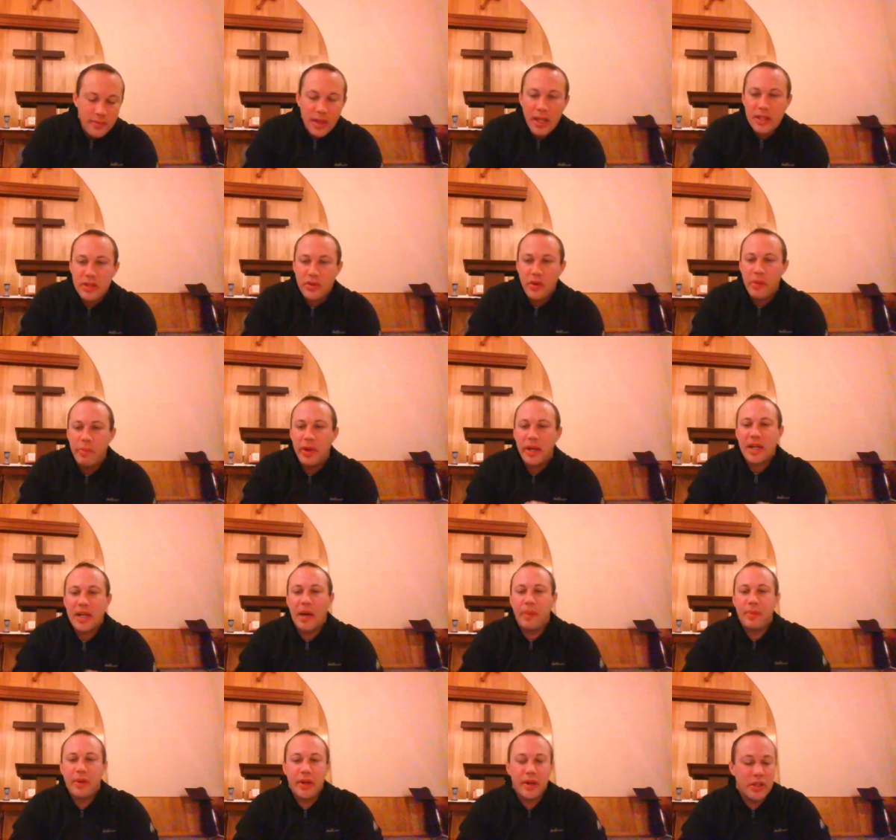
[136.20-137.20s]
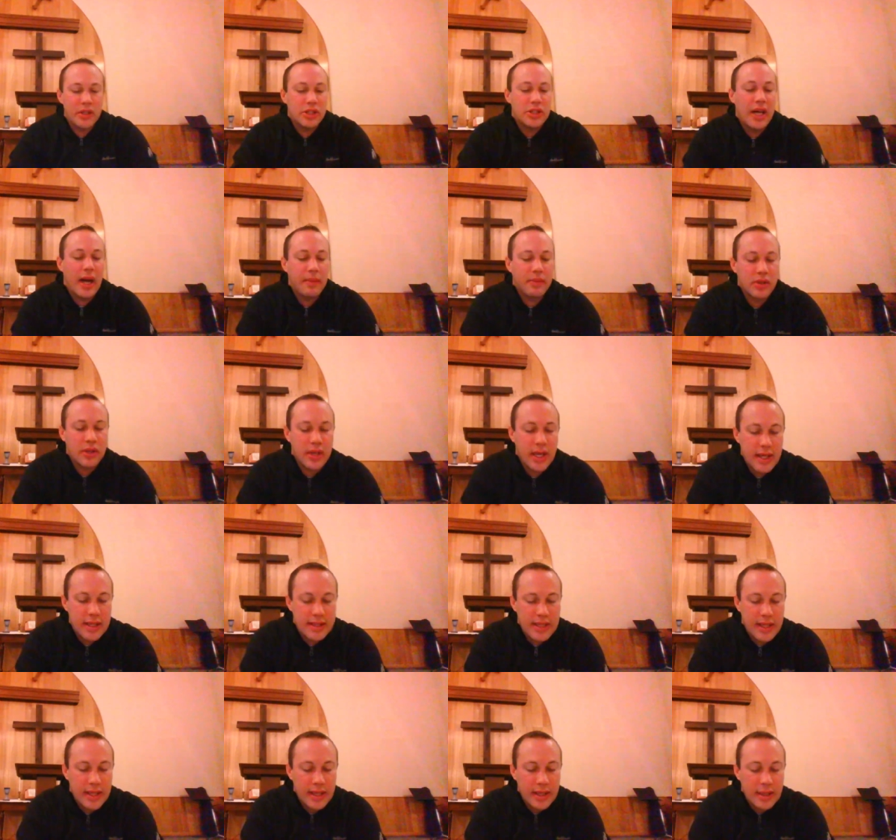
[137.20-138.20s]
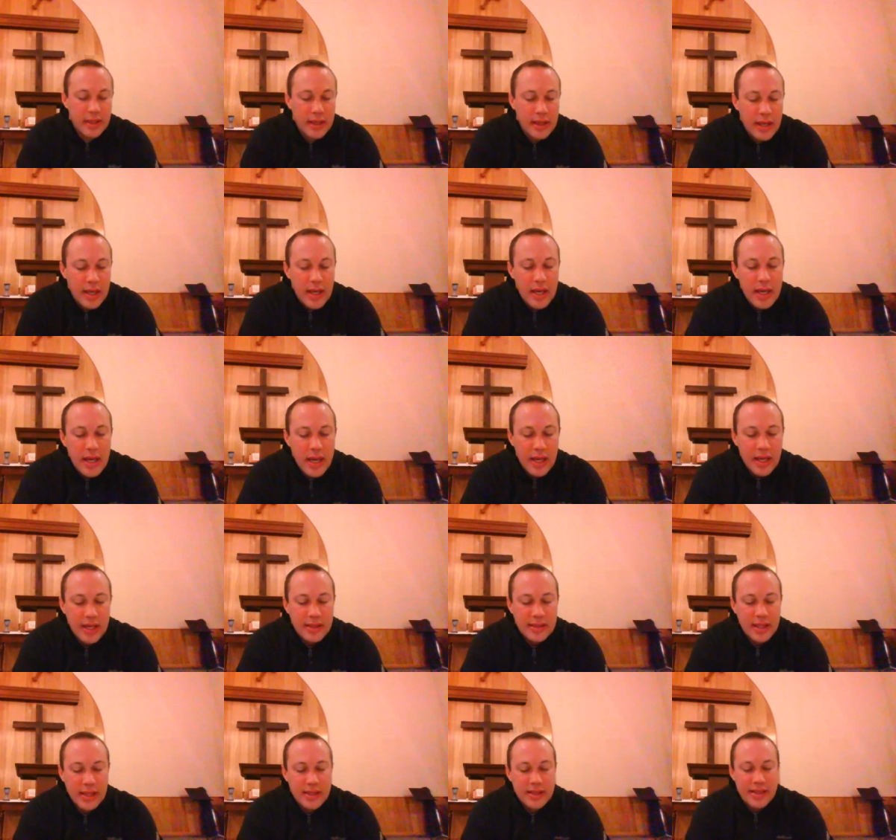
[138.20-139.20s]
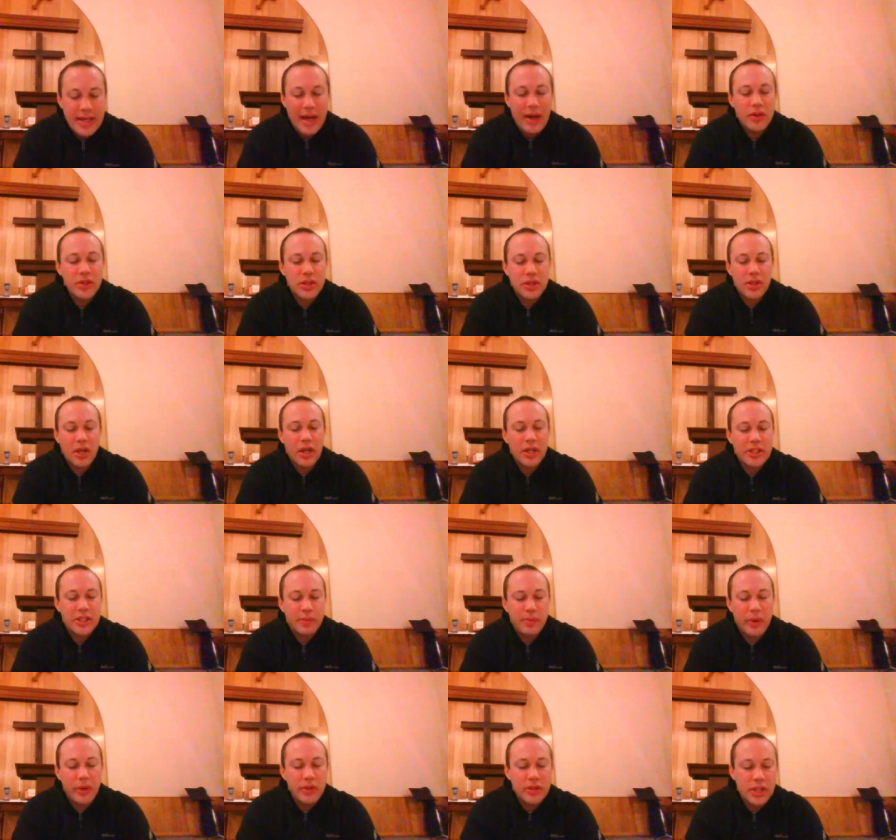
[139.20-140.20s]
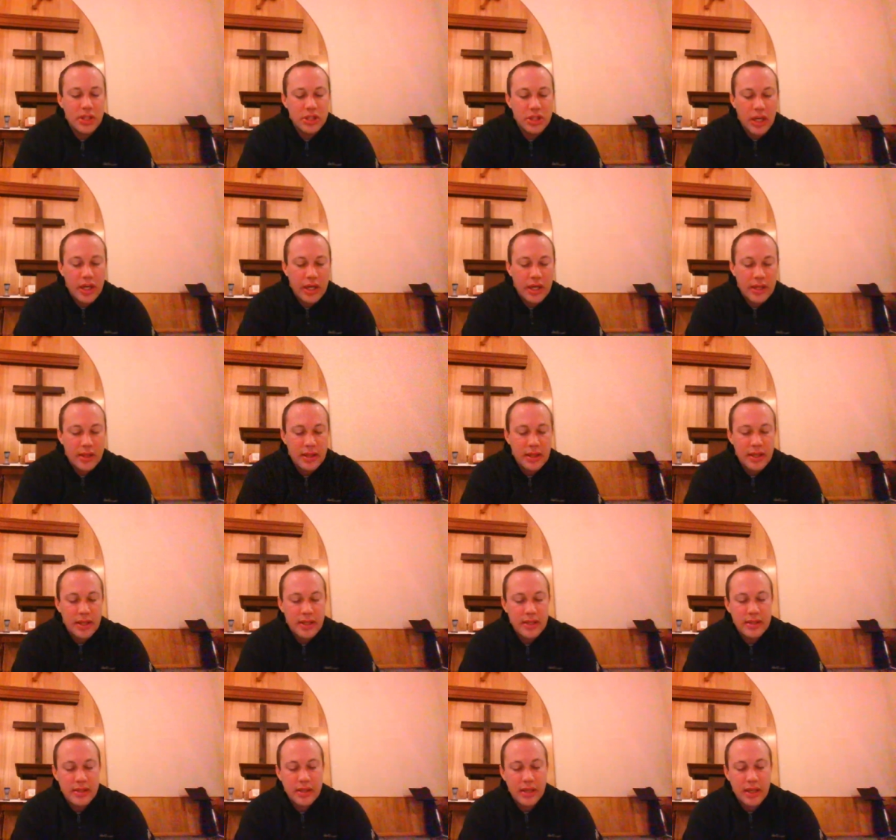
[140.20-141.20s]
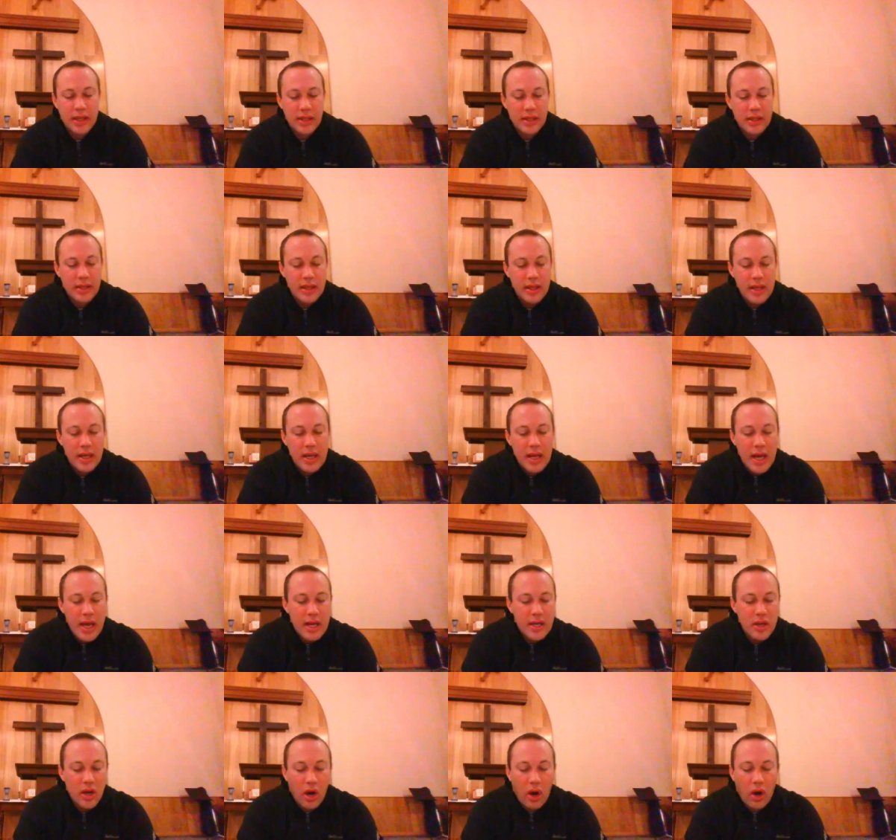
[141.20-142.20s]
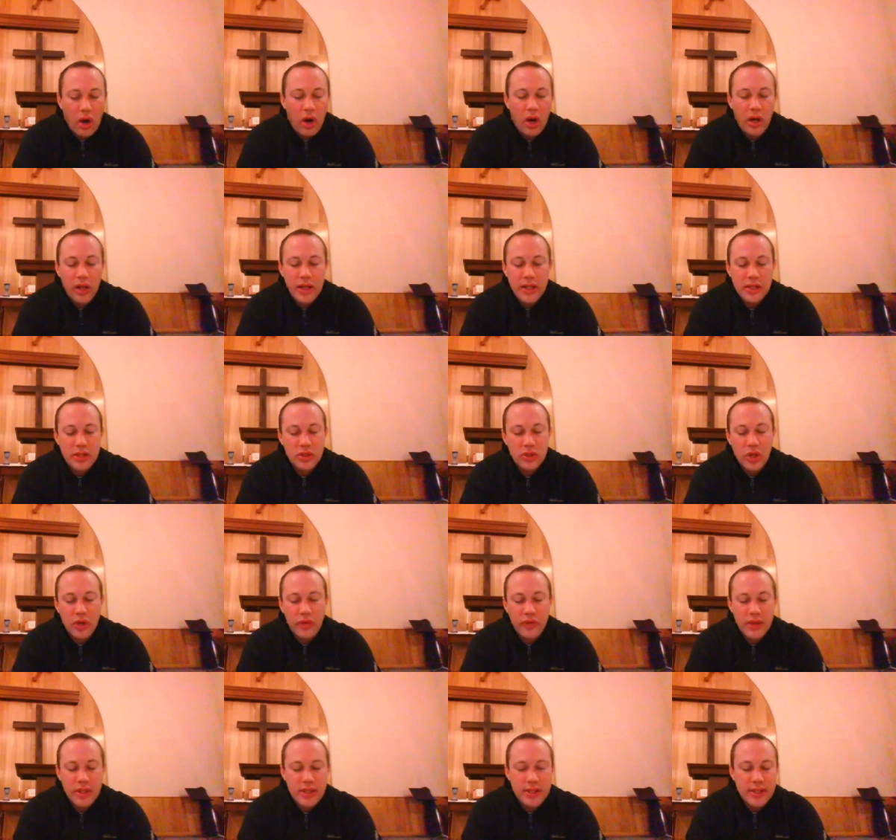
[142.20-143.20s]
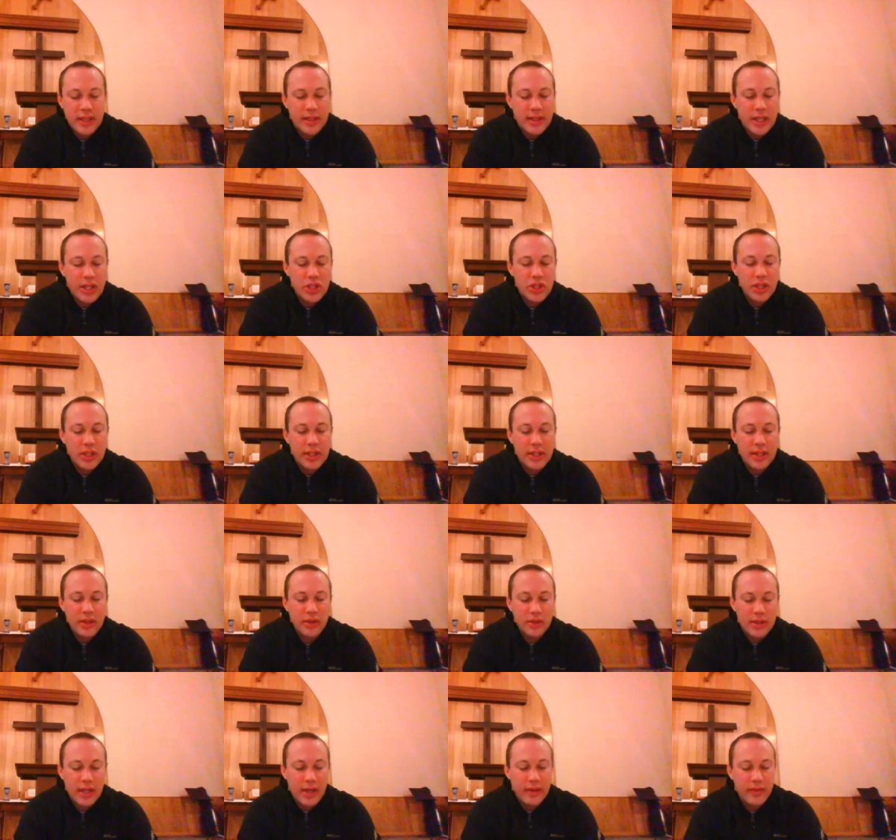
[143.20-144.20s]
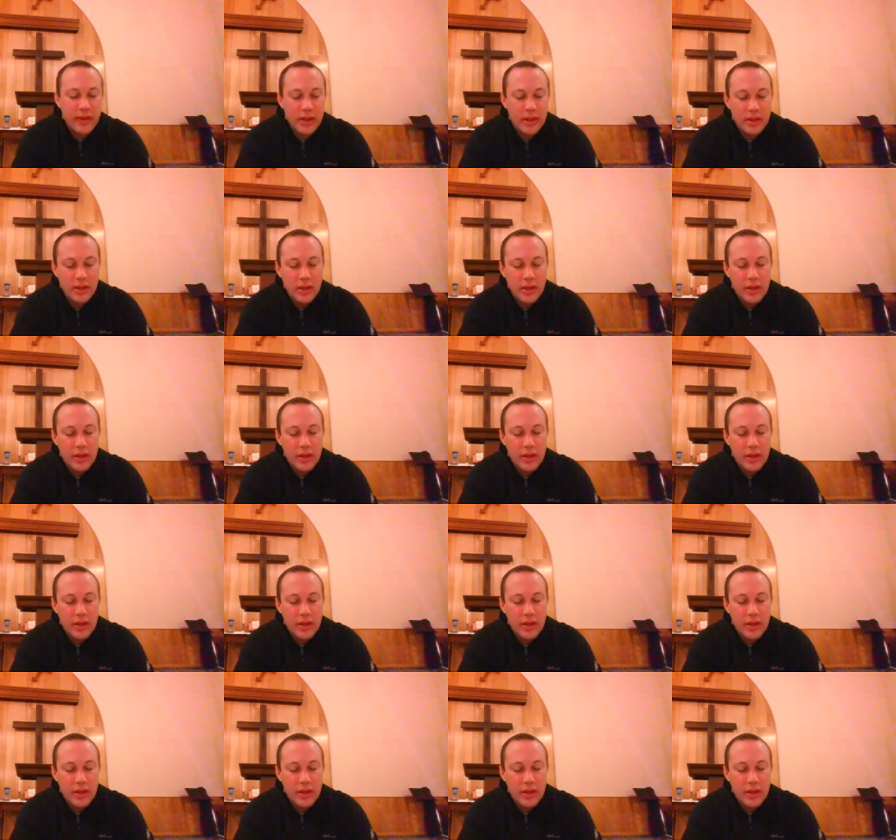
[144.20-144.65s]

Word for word: And so we pick up here in chapter 19, and it says, "Now Saul spoke to Jonathan his son, and to all his servants that they should kill David."